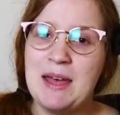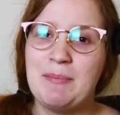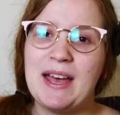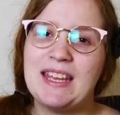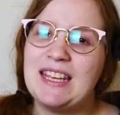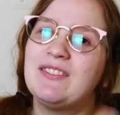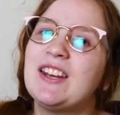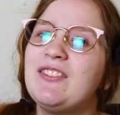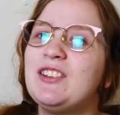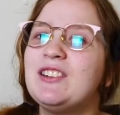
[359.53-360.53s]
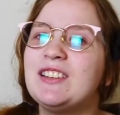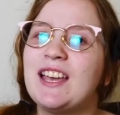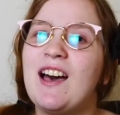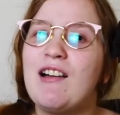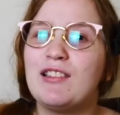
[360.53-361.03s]
but even if you don't
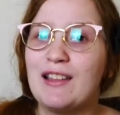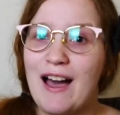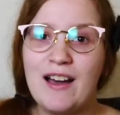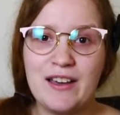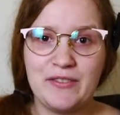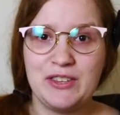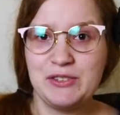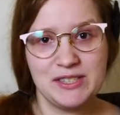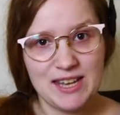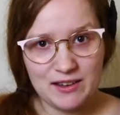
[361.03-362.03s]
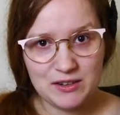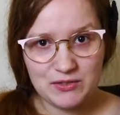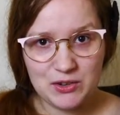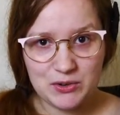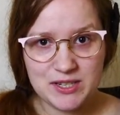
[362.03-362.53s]
get a lot of use out of
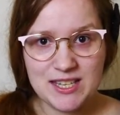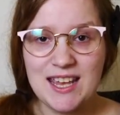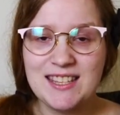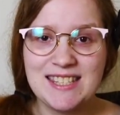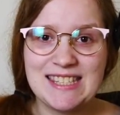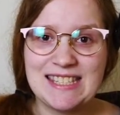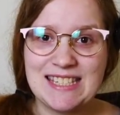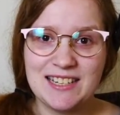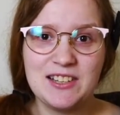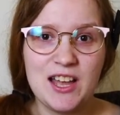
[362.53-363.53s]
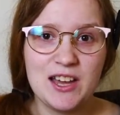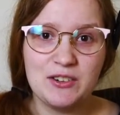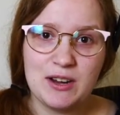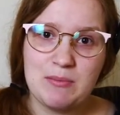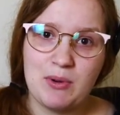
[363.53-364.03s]
yours, it's still a
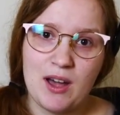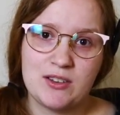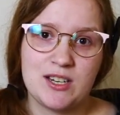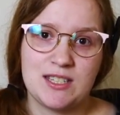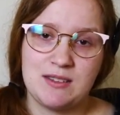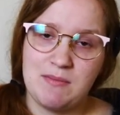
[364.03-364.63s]
great project to